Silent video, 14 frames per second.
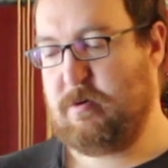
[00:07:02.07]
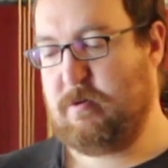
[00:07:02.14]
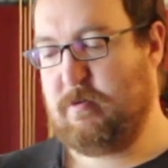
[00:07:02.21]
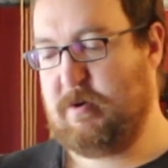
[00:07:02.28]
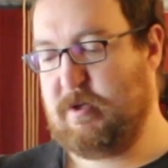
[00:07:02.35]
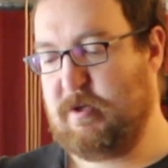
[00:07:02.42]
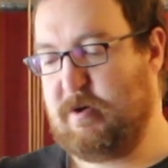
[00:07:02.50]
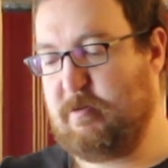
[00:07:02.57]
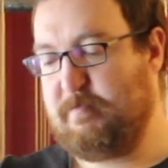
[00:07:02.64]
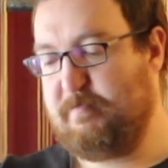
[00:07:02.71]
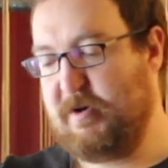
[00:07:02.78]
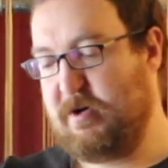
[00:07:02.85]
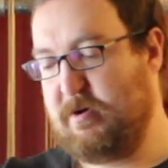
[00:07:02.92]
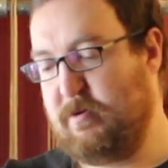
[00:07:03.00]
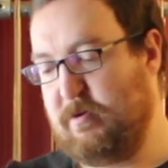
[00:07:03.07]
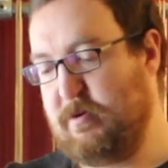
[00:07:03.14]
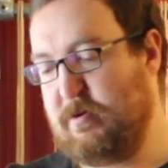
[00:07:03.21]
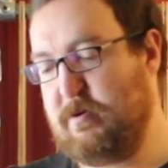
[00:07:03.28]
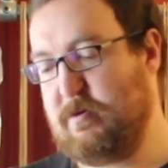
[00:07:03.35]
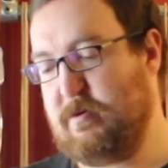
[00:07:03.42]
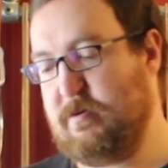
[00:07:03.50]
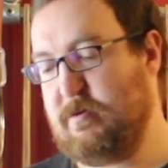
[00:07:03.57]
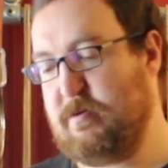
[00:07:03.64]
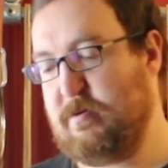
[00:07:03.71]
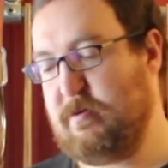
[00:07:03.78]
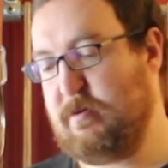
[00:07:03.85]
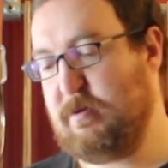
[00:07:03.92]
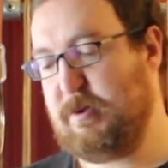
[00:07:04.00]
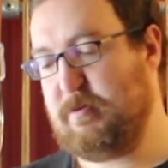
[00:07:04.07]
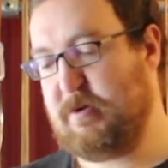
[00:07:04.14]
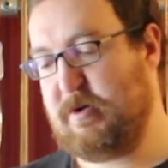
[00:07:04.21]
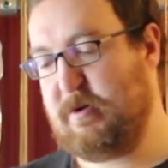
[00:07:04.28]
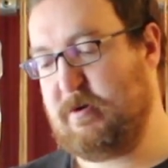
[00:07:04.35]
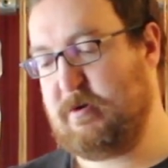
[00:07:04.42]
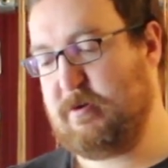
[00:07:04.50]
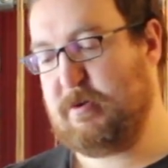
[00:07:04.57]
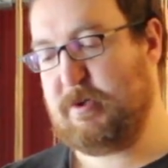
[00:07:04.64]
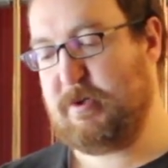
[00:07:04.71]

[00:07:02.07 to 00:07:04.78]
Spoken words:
With a little bow, because why not?